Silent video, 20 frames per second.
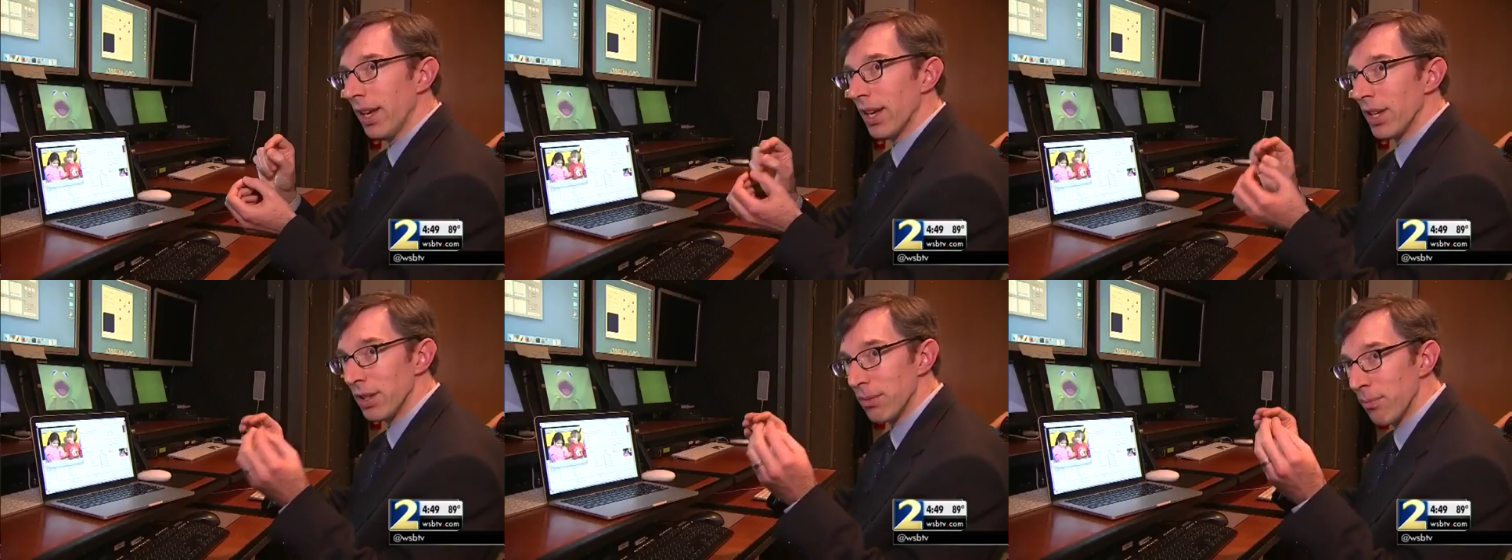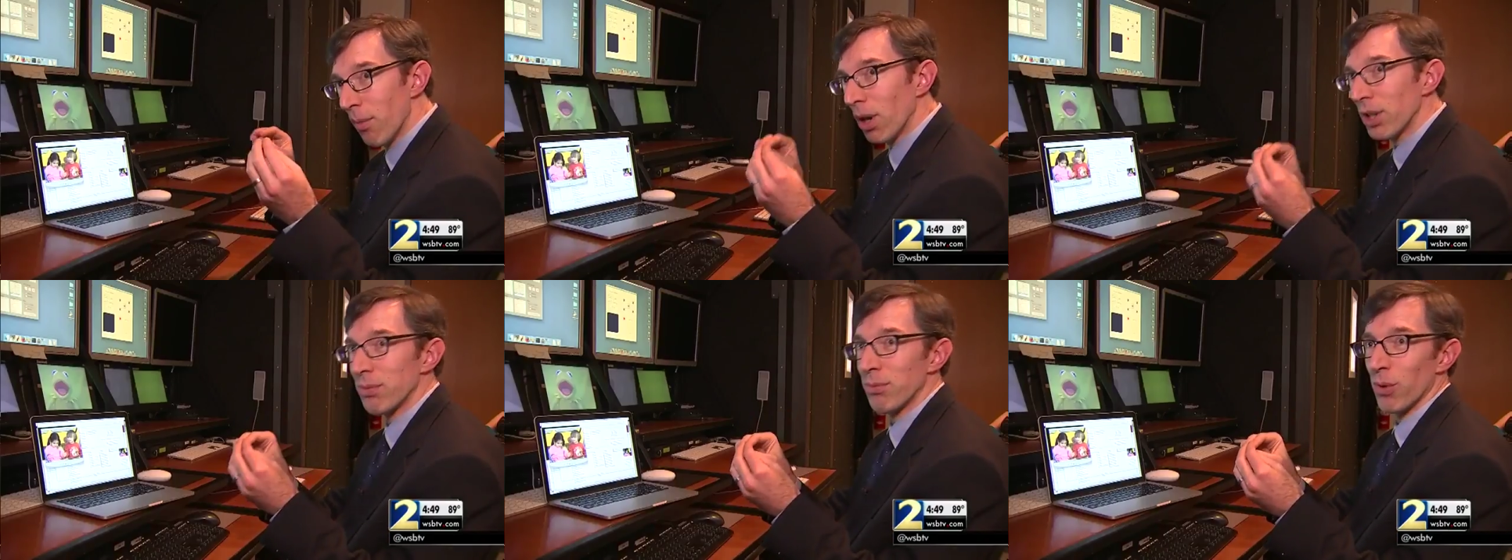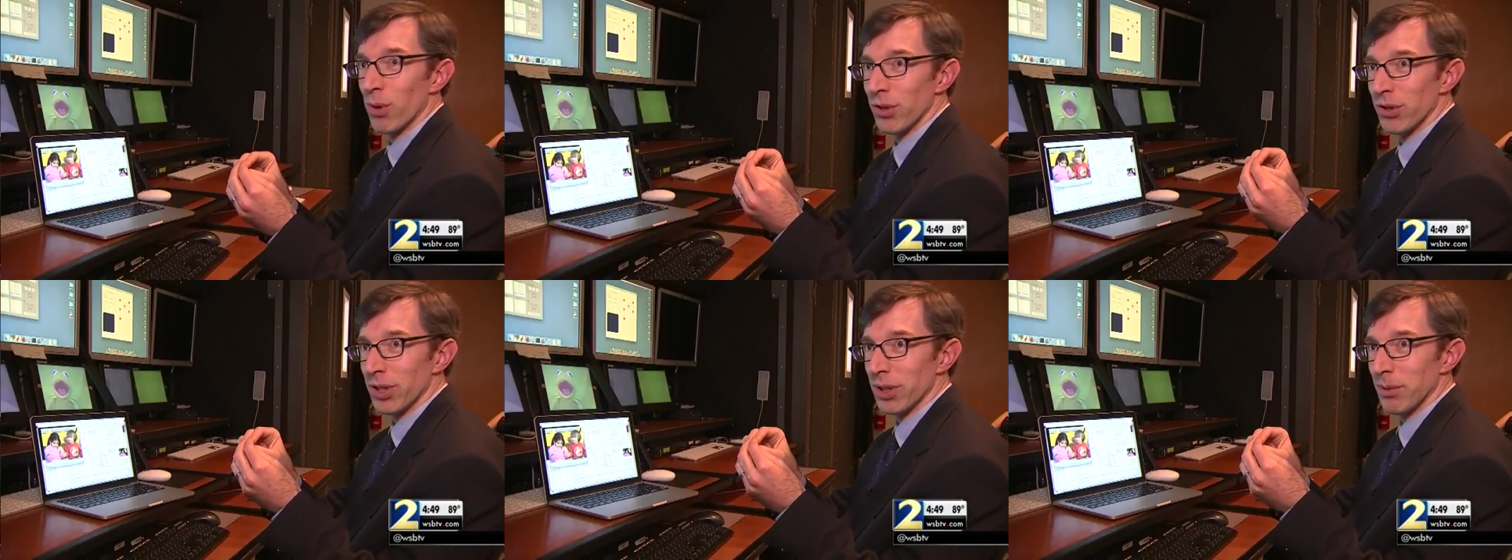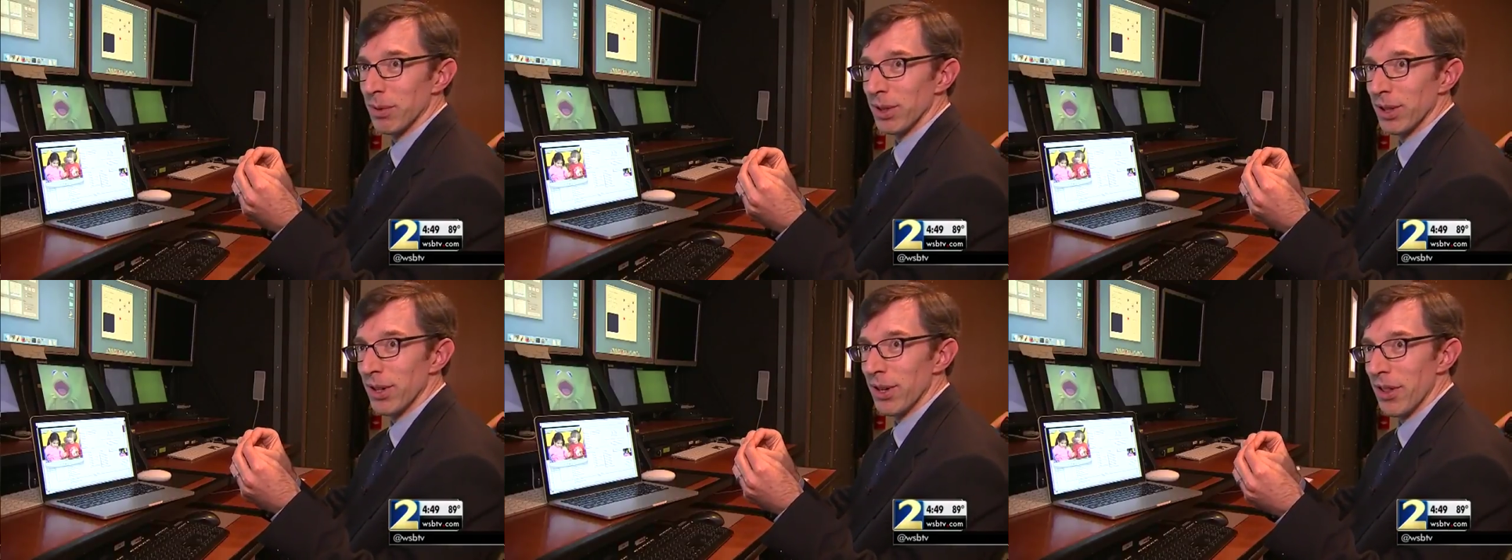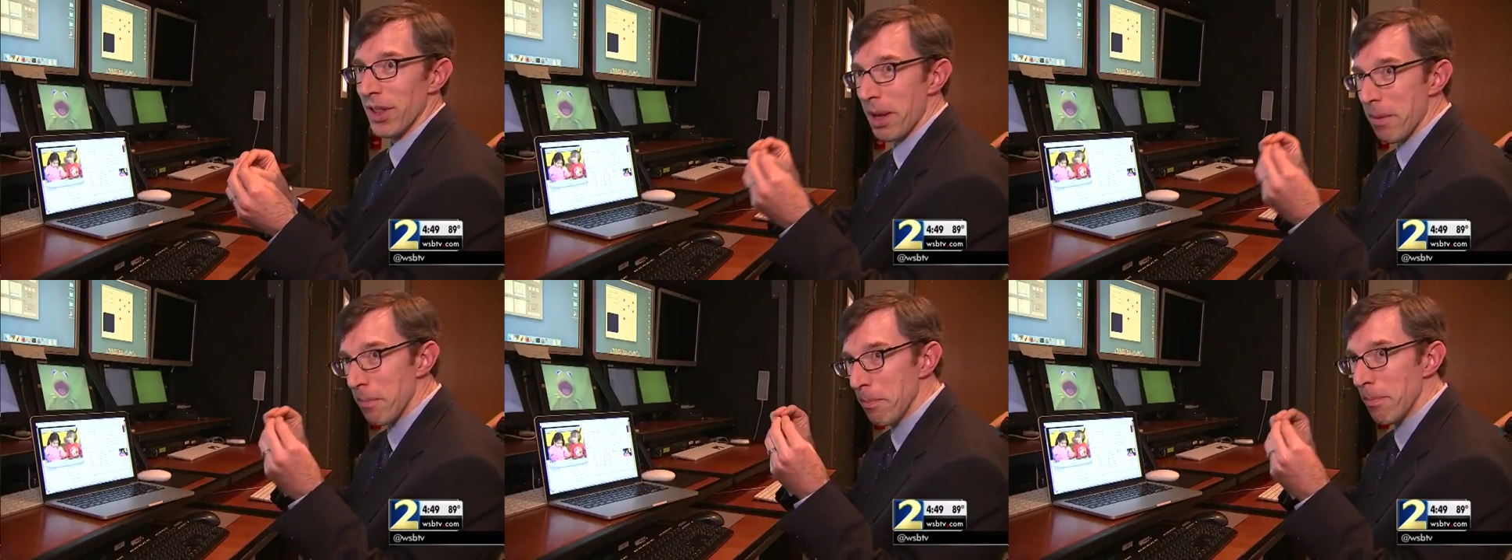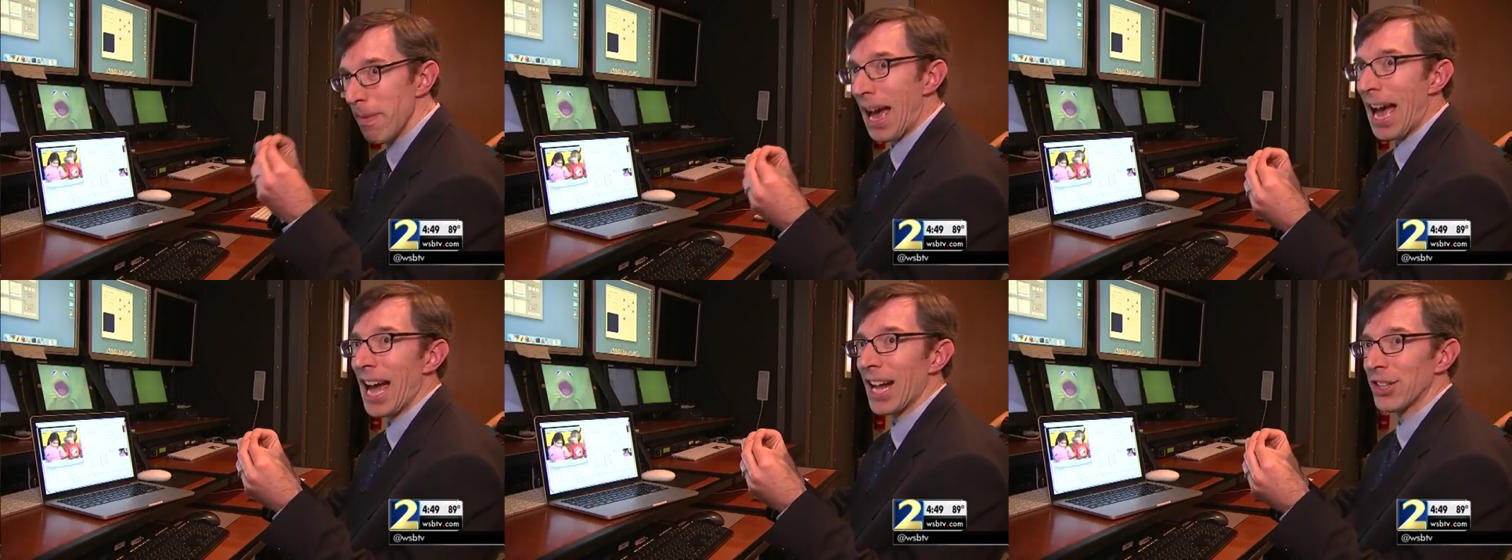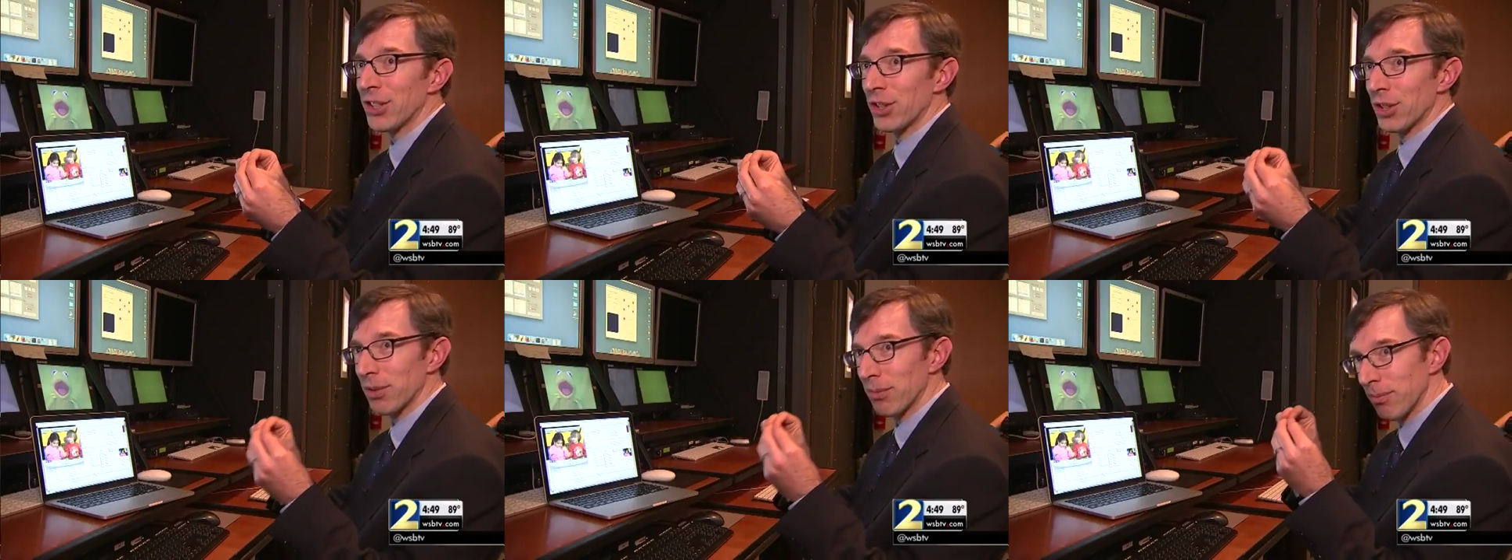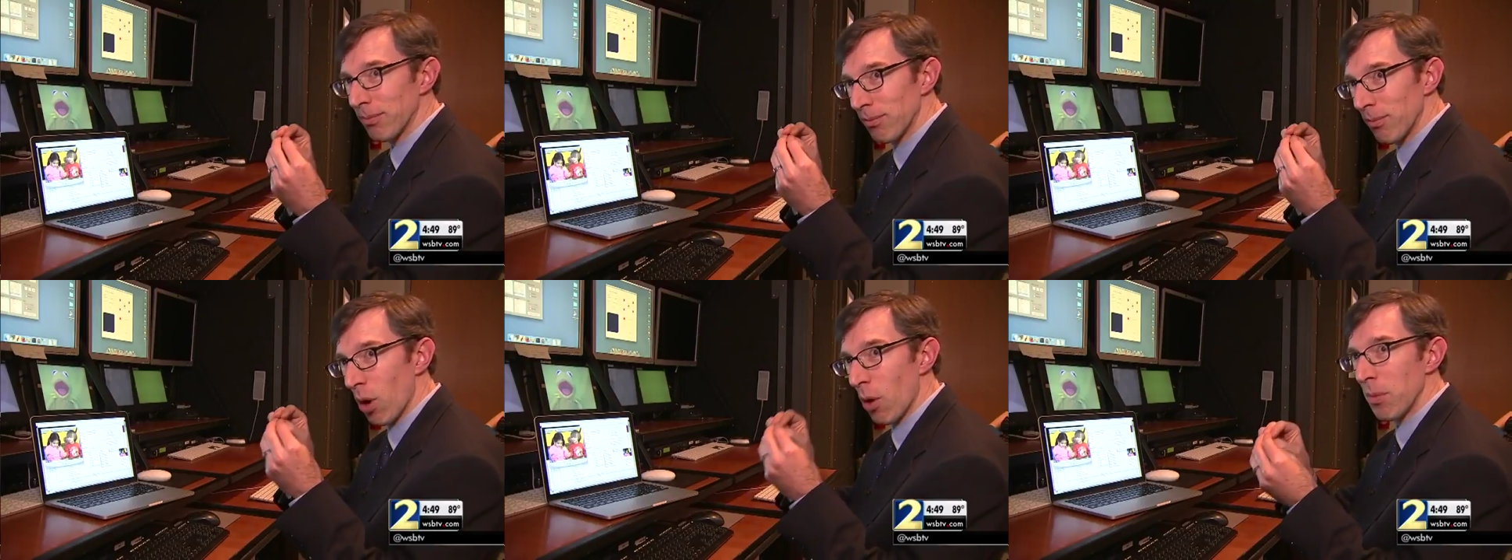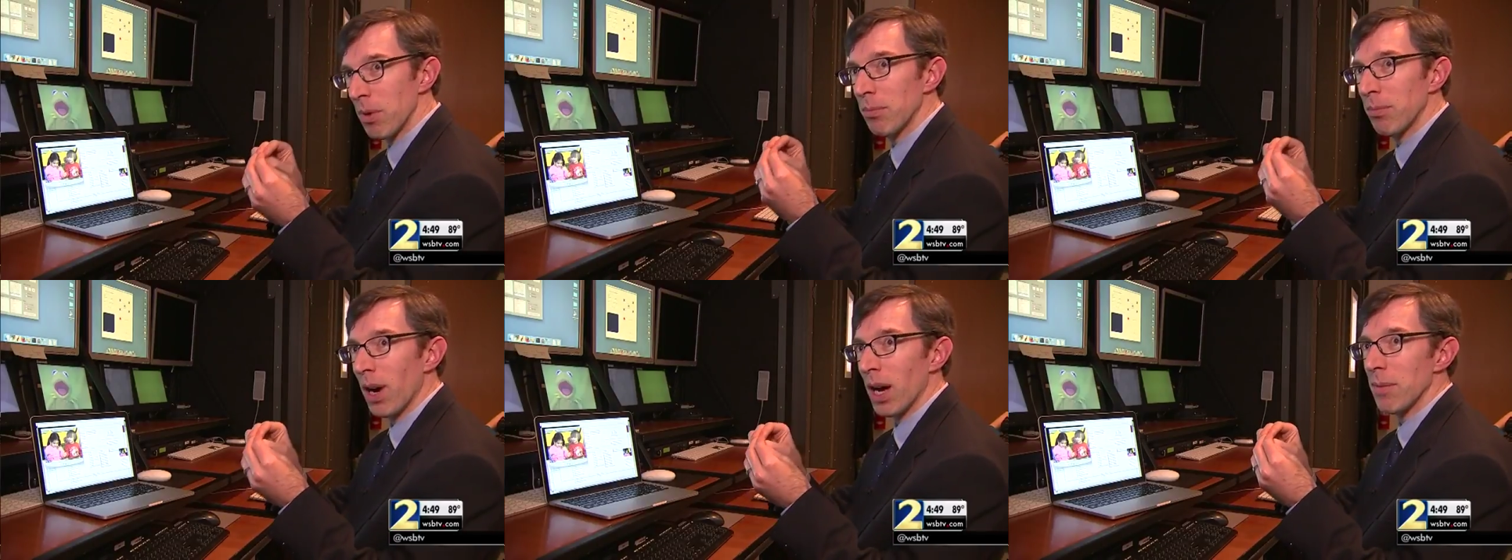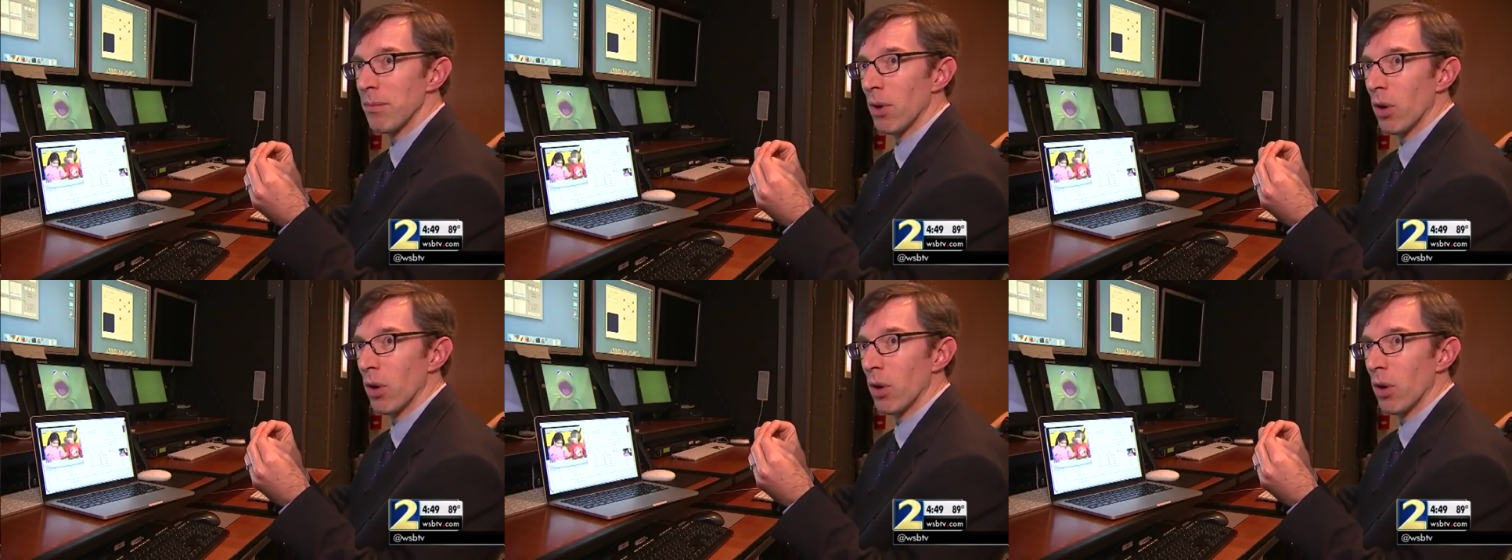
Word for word: is much more similar. They match moment by